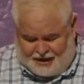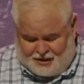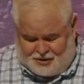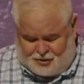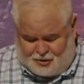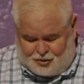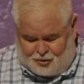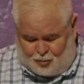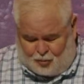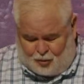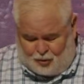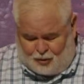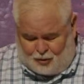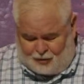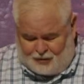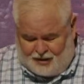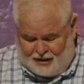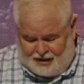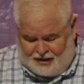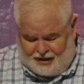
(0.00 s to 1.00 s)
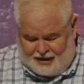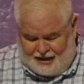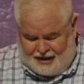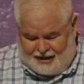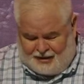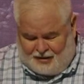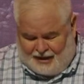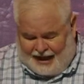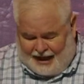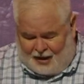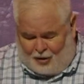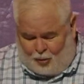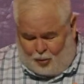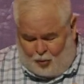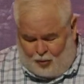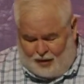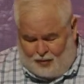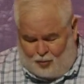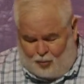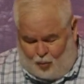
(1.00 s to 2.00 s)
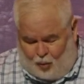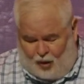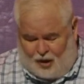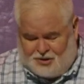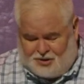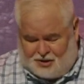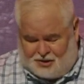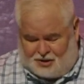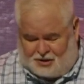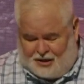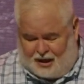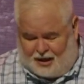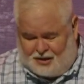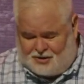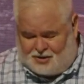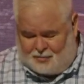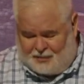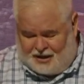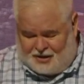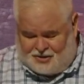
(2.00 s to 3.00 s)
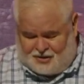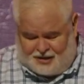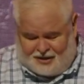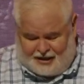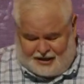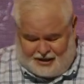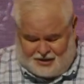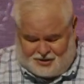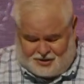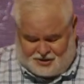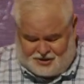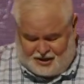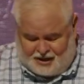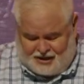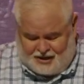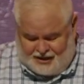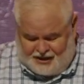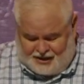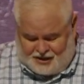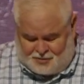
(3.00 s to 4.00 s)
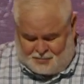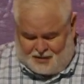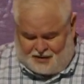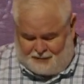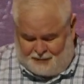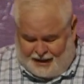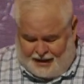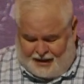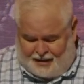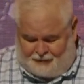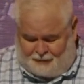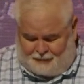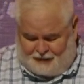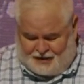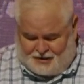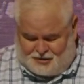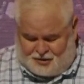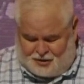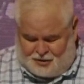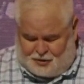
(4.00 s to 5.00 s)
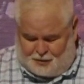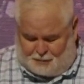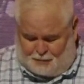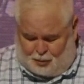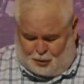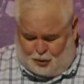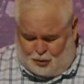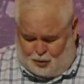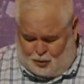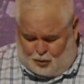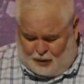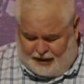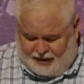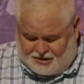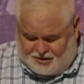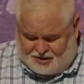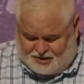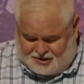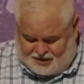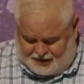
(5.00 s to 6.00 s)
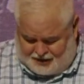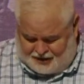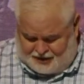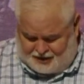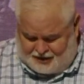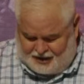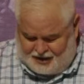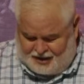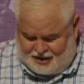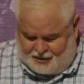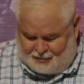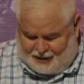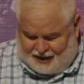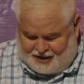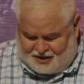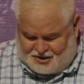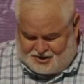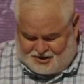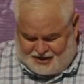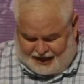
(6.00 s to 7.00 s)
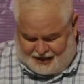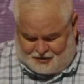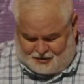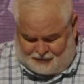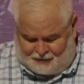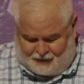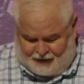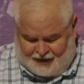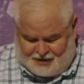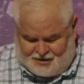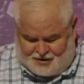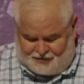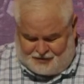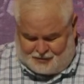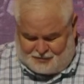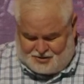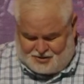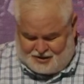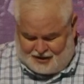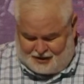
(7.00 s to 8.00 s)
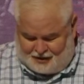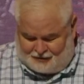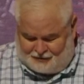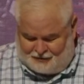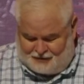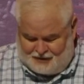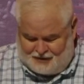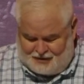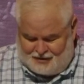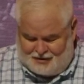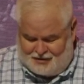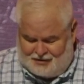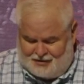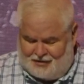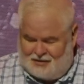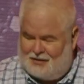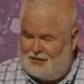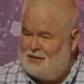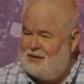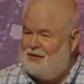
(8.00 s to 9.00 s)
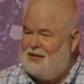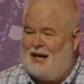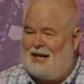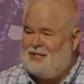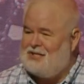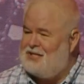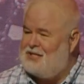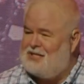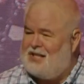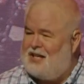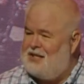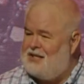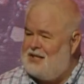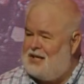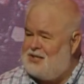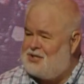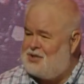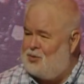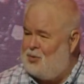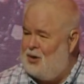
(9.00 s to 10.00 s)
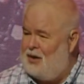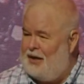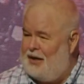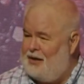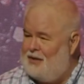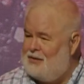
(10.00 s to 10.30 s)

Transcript: of the world. And now, once at the consummation of the ages, he has been manifested to put away sin by the sacrifice of himself. Not to send us away,